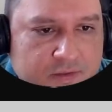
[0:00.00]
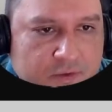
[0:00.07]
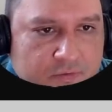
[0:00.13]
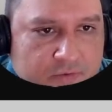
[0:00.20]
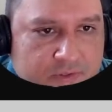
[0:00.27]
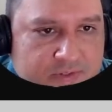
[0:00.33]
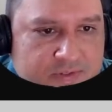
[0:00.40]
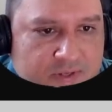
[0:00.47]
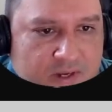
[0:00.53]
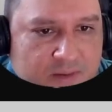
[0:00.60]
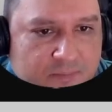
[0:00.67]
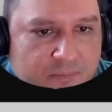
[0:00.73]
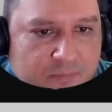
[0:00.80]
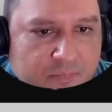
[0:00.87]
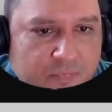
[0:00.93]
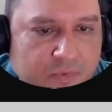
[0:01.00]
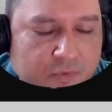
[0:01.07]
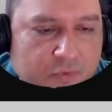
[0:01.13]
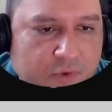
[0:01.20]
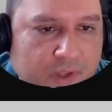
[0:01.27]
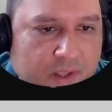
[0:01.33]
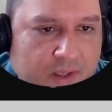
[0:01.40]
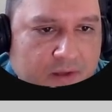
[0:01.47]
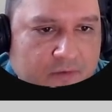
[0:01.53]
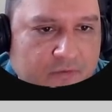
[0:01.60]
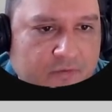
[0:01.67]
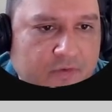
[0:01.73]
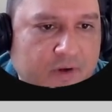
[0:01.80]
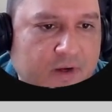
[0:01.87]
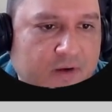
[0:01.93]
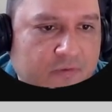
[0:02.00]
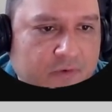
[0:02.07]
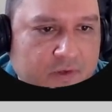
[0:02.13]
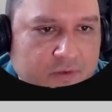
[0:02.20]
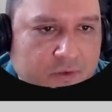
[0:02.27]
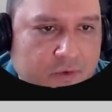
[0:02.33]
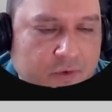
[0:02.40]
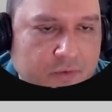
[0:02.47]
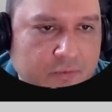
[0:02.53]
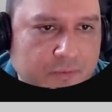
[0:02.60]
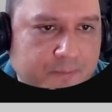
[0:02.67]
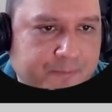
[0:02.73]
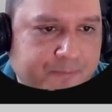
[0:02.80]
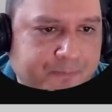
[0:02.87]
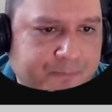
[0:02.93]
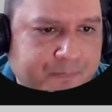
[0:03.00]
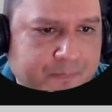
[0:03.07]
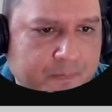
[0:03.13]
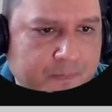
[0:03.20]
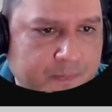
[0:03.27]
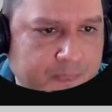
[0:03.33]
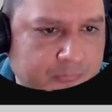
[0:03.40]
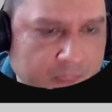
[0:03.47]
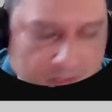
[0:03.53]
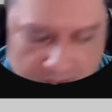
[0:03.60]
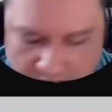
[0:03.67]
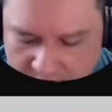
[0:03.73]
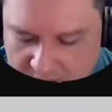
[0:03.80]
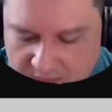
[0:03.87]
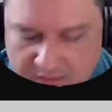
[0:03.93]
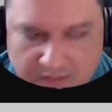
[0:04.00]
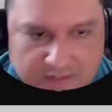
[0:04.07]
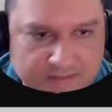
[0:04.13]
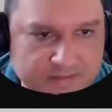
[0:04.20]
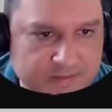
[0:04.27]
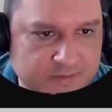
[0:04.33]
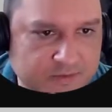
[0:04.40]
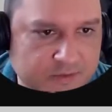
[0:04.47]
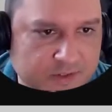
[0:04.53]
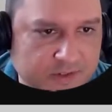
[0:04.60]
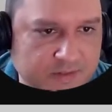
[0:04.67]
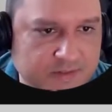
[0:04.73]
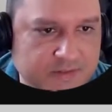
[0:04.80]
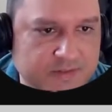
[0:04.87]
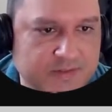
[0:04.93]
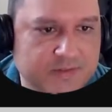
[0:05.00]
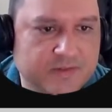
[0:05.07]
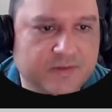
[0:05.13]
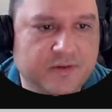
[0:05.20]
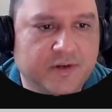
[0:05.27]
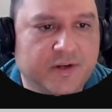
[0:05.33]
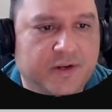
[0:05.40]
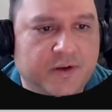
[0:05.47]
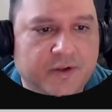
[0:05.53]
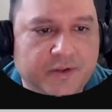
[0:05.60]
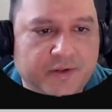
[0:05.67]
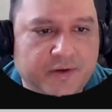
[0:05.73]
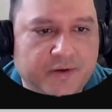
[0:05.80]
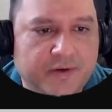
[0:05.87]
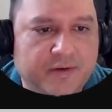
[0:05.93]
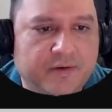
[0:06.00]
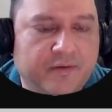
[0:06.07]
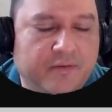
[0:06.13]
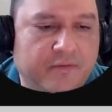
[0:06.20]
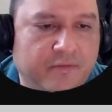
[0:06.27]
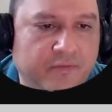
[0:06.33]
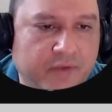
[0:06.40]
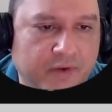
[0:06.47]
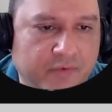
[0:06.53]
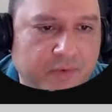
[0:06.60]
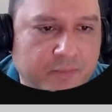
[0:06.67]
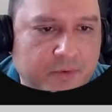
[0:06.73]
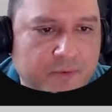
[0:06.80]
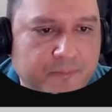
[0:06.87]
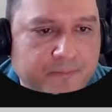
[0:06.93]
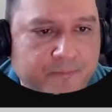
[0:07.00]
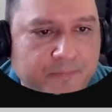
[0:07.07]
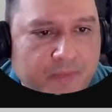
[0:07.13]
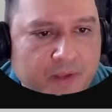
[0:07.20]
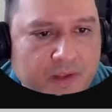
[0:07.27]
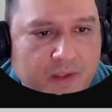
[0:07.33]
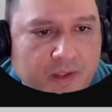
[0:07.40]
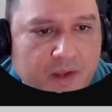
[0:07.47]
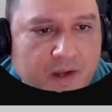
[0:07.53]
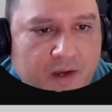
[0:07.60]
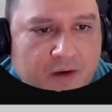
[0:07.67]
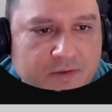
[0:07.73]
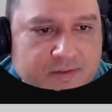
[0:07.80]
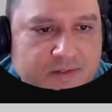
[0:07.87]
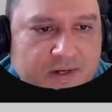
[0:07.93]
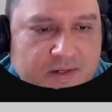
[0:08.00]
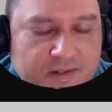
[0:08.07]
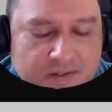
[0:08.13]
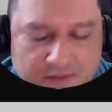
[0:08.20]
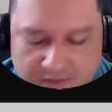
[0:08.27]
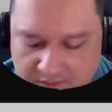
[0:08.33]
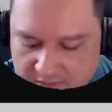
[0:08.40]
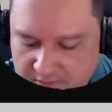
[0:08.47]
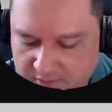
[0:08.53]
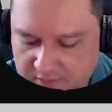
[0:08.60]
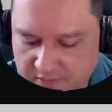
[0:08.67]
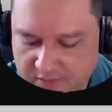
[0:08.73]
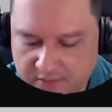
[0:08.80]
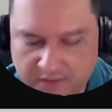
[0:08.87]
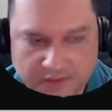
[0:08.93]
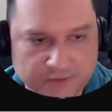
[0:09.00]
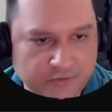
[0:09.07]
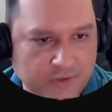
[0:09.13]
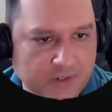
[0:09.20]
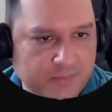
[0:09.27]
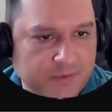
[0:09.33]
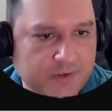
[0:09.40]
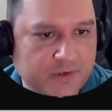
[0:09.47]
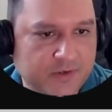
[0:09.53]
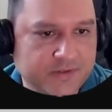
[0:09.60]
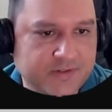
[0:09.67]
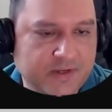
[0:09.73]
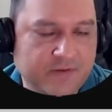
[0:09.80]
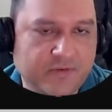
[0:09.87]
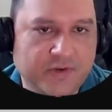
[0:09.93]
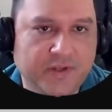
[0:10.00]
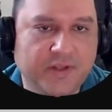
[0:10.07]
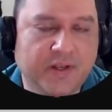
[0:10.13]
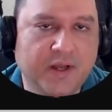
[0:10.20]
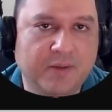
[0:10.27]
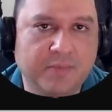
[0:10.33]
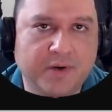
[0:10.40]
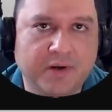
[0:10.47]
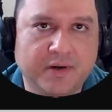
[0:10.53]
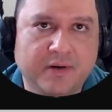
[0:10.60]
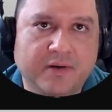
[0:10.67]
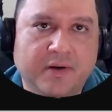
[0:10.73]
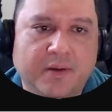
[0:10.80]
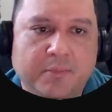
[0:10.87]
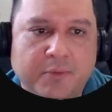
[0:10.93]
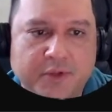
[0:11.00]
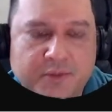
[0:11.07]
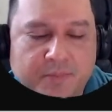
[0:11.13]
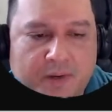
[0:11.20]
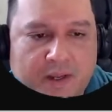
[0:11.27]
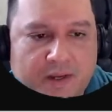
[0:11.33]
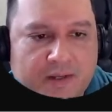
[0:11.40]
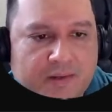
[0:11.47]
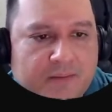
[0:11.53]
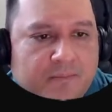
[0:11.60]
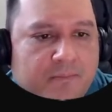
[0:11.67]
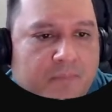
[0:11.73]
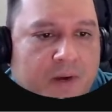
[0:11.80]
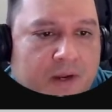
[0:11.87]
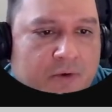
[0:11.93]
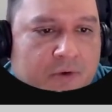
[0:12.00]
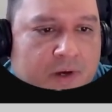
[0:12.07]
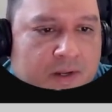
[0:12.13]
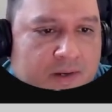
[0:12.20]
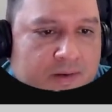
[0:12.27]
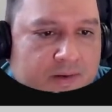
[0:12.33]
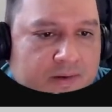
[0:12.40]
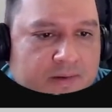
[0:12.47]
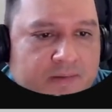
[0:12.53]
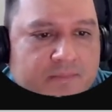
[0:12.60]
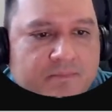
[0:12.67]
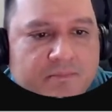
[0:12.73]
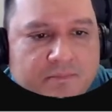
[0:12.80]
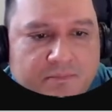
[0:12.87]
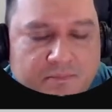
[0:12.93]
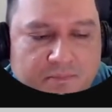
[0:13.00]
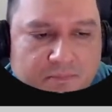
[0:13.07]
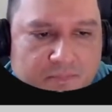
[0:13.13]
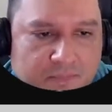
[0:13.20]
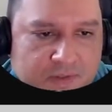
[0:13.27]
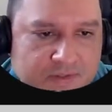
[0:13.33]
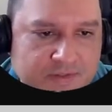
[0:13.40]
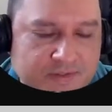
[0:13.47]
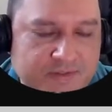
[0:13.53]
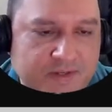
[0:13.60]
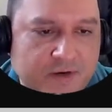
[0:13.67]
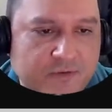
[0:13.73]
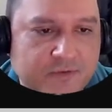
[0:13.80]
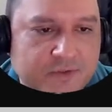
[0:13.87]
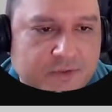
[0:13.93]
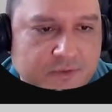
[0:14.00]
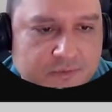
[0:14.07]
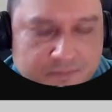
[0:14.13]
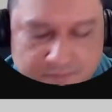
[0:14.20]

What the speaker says: first time we have factorial. Let's store this on another variable. I'll start it as 1 because every number multiplied by 1 is itself, so